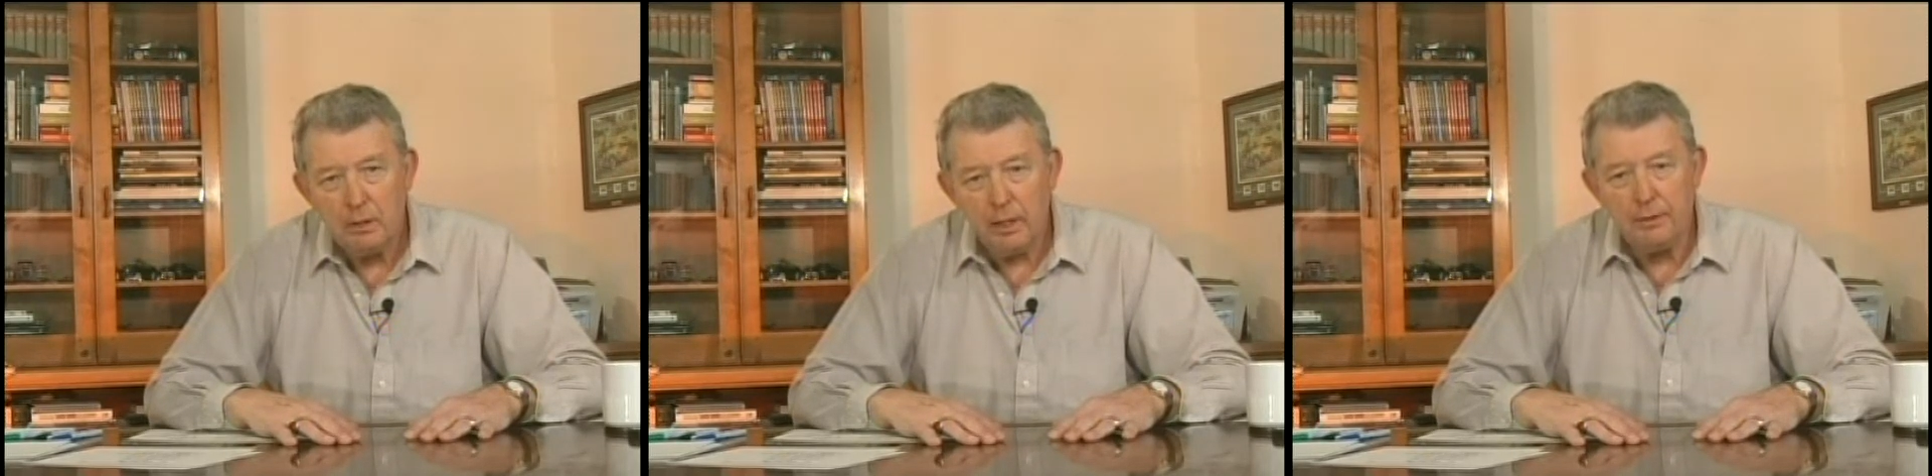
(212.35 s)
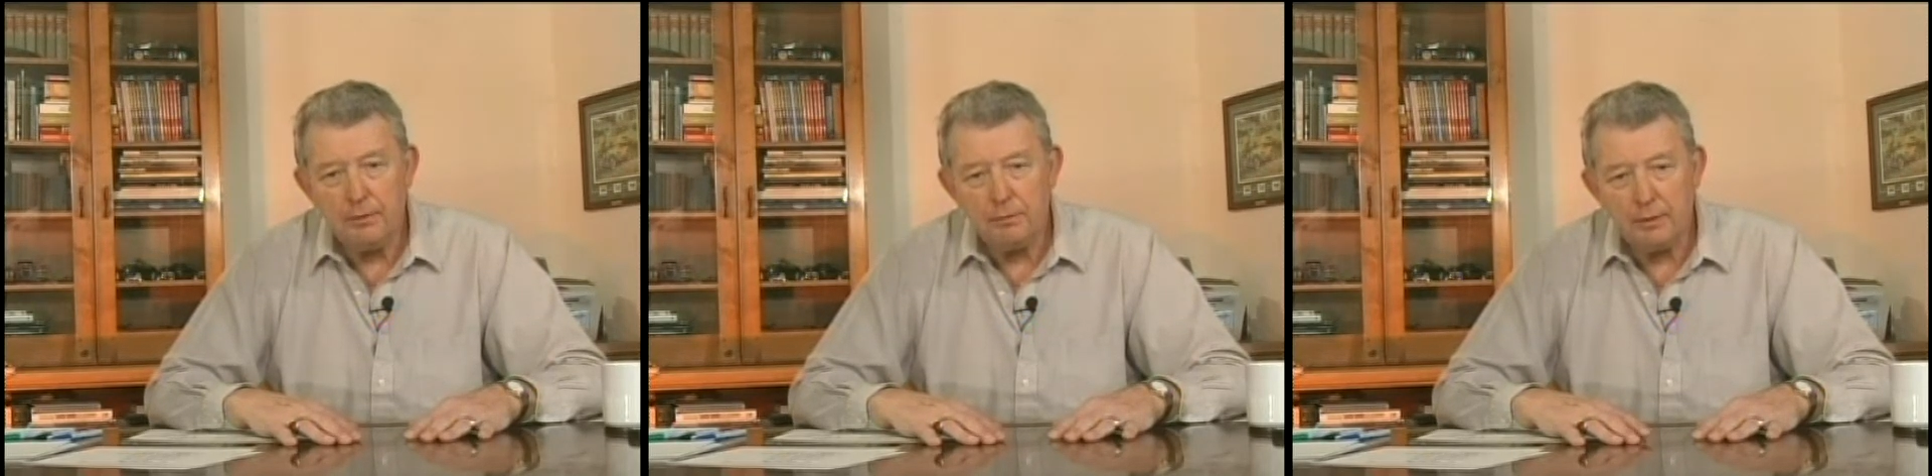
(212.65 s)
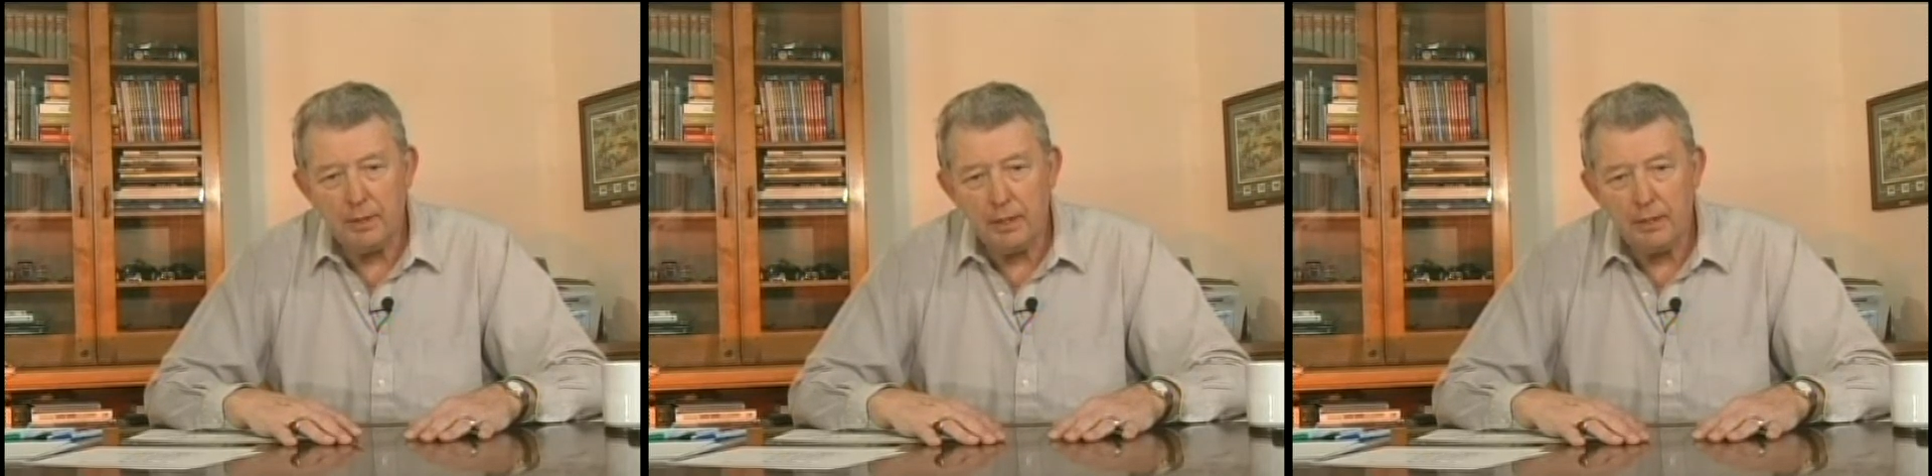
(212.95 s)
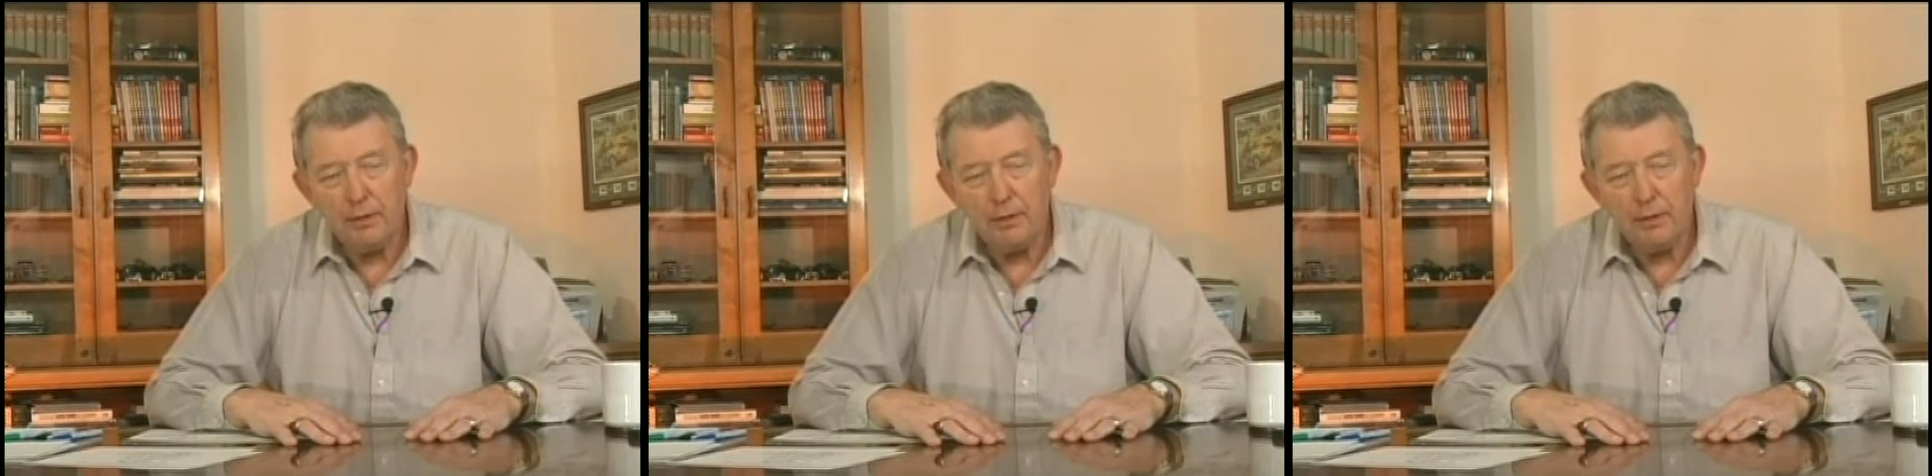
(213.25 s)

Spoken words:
and you say,